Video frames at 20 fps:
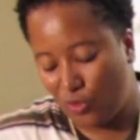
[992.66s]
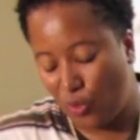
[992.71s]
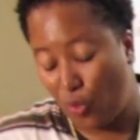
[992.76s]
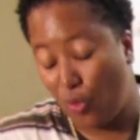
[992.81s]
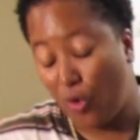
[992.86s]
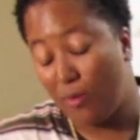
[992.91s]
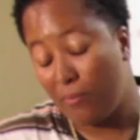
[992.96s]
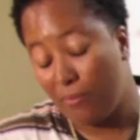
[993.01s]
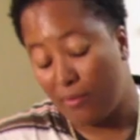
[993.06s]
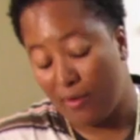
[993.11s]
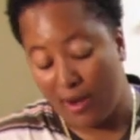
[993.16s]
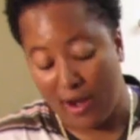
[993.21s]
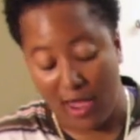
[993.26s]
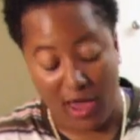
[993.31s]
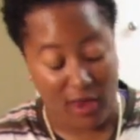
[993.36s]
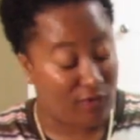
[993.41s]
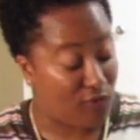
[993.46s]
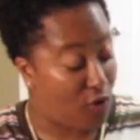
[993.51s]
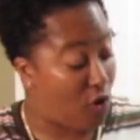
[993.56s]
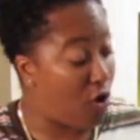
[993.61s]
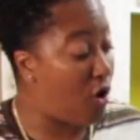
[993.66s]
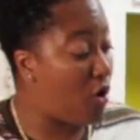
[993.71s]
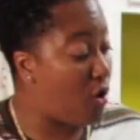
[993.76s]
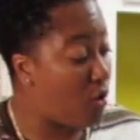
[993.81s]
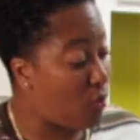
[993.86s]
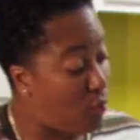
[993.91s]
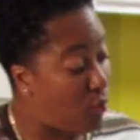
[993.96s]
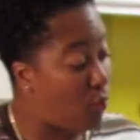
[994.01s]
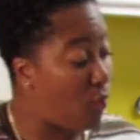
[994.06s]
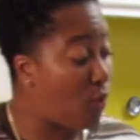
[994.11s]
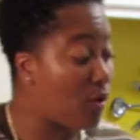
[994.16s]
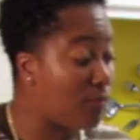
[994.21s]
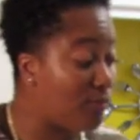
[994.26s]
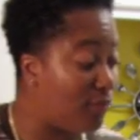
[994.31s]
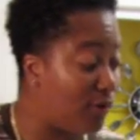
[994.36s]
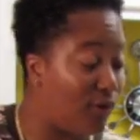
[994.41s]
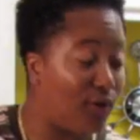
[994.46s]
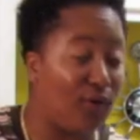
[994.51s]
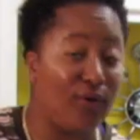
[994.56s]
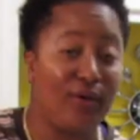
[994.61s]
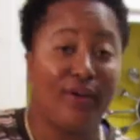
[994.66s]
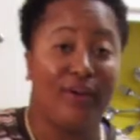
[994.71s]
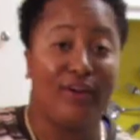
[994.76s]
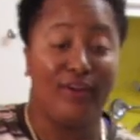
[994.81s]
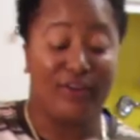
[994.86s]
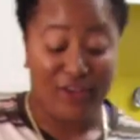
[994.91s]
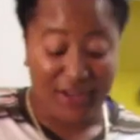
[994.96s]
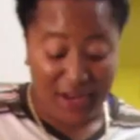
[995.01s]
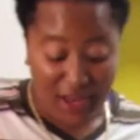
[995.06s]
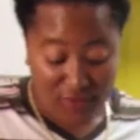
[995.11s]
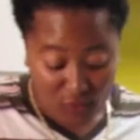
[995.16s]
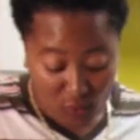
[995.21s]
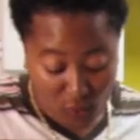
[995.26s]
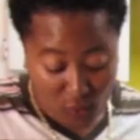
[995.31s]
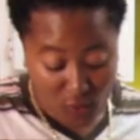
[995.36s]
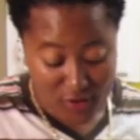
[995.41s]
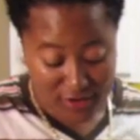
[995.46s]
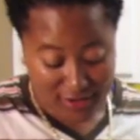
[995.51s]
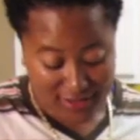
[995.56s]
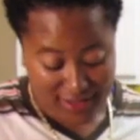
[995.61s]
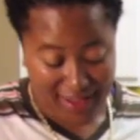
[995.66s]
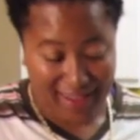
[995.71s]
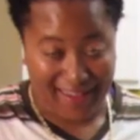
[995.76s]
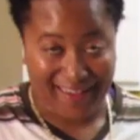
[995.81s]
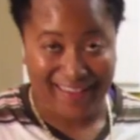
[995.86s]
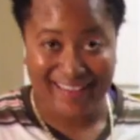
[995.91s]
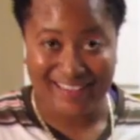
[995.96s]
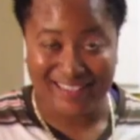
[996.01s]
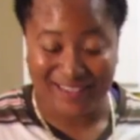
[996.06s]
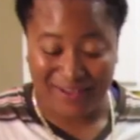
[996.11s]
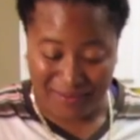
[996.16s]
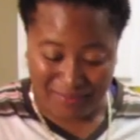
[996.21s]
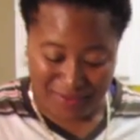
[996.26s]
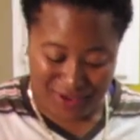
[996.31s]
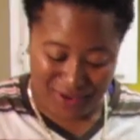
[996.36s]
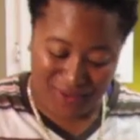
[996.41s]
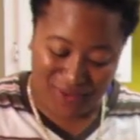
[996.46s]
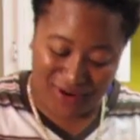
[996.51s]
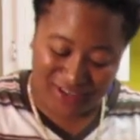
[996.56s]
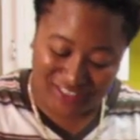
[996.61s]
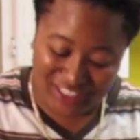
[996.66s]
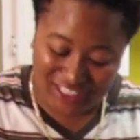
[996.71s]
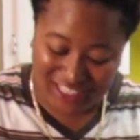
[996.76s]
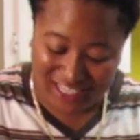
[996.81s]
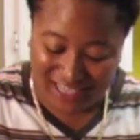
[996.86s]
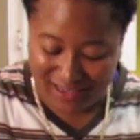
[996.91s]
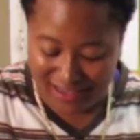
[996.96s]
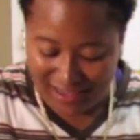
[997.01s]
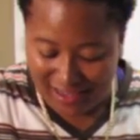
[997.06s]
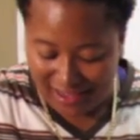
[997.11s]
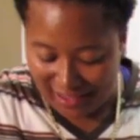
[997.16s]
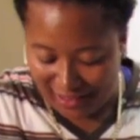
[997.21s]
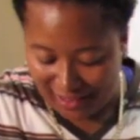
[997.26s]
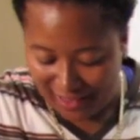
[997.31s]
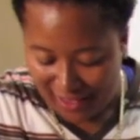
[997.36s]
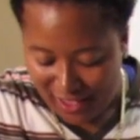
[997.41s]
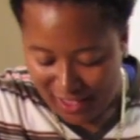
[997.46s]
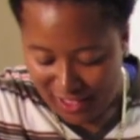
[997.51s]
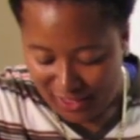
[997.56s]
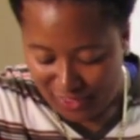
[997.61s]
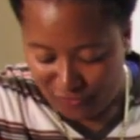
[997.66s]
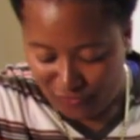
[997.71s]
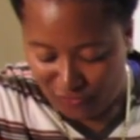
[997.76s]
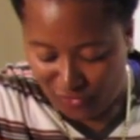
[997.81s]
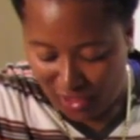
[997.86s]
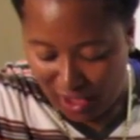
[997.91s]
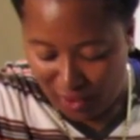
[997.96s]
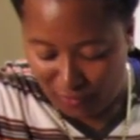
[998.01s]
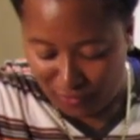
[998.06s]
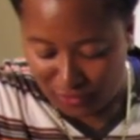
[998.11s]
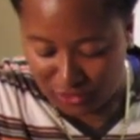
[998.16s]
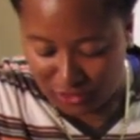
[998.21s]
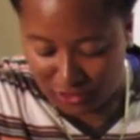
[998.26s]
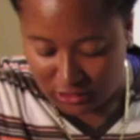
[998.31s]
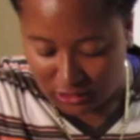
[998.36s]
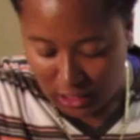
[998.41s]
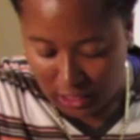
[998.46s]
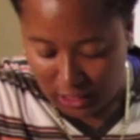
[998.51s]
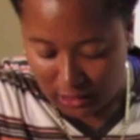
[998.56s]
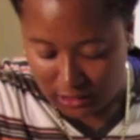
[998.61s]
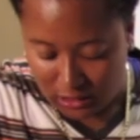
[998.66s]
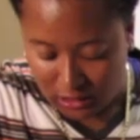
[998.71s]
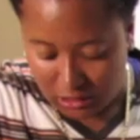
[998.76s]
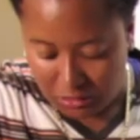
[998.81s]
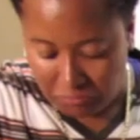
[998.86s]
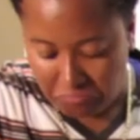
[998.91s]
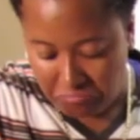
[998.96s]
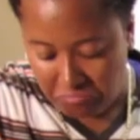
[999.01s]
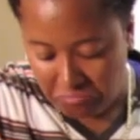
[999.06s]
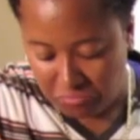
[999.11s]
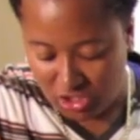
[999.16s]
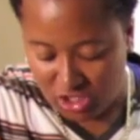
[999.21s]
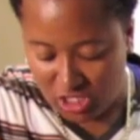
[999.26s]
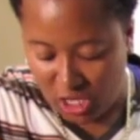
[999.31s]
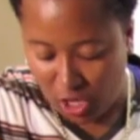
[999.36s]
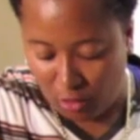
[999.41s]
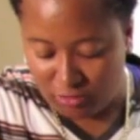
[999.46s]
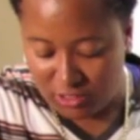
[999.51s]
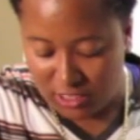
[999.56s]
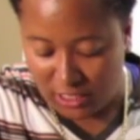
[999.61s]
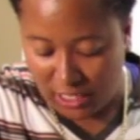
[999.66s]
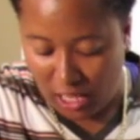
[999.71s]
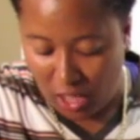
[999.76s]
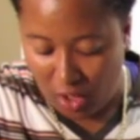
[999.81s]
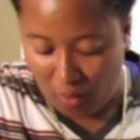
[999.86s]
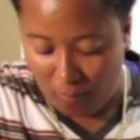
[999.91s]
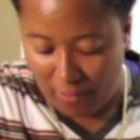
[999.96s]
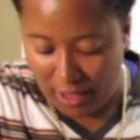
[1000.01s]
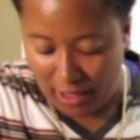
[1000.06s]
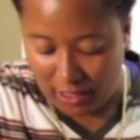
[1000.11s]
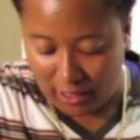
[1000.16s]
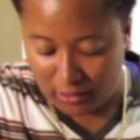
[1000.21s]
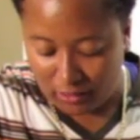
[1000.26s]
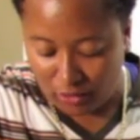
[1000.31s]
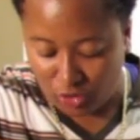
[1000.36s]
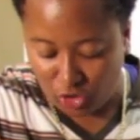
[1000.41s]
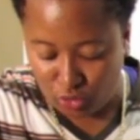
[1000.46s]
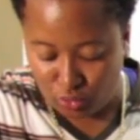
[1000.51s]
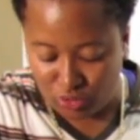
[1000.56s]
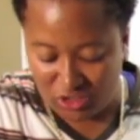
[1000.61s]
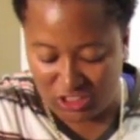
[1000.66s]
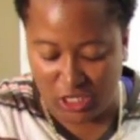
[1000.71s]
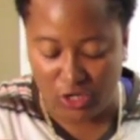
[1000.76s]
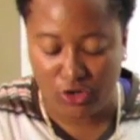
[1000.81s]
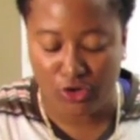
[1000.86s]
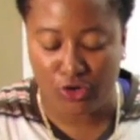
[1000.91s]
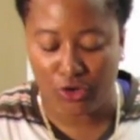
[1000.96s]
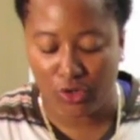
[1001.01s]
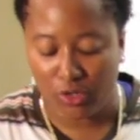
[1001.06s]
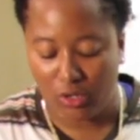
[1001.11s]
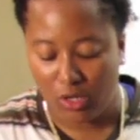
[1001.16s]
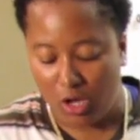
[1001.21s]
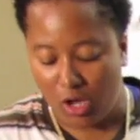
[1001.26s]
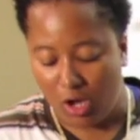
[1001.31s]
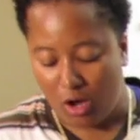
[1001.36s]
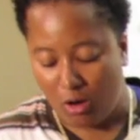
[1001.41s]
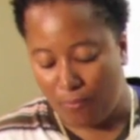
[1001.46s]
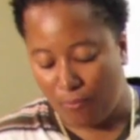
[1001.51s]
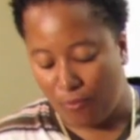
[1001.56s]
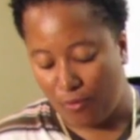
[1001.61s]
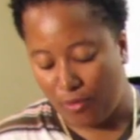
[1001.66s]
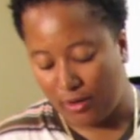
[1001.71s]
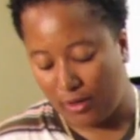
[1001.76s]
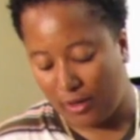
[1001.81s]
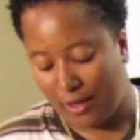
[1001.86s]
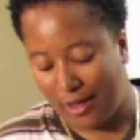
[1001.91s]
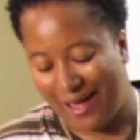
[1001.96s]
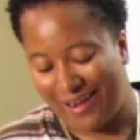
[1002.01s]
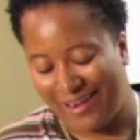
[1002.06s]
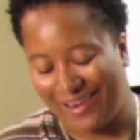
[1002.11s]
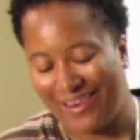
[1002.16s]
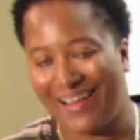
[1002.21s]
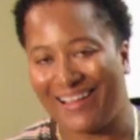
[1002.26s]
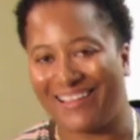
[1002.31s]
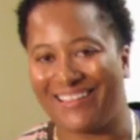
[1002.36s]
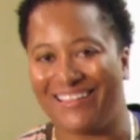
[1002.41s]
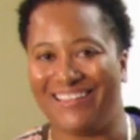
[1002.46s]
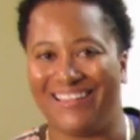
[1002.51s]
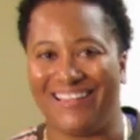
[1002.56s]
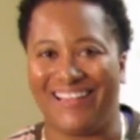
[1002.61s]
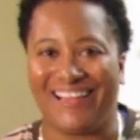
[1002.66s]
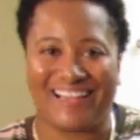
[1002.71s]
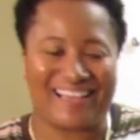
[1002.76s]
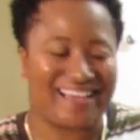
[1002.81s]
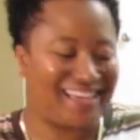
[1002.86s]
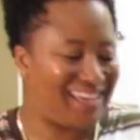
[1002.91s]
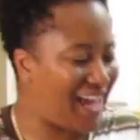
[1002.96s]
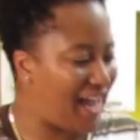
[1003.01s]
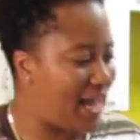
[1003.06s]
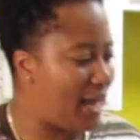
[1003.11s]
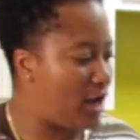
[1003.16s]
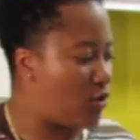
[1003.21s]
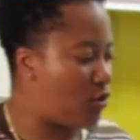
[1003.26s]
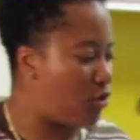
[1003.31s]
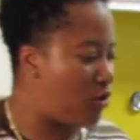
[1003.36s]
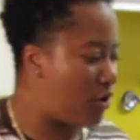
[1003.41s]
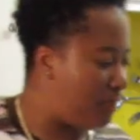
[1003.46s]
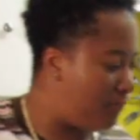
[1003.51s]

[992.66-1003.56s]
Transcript: cornbread out of all cornmeal, you're gonna have a corn cake. It's gonna be crunchy, and the flour just just helps it out, make it a little tender, more kind of like a cake or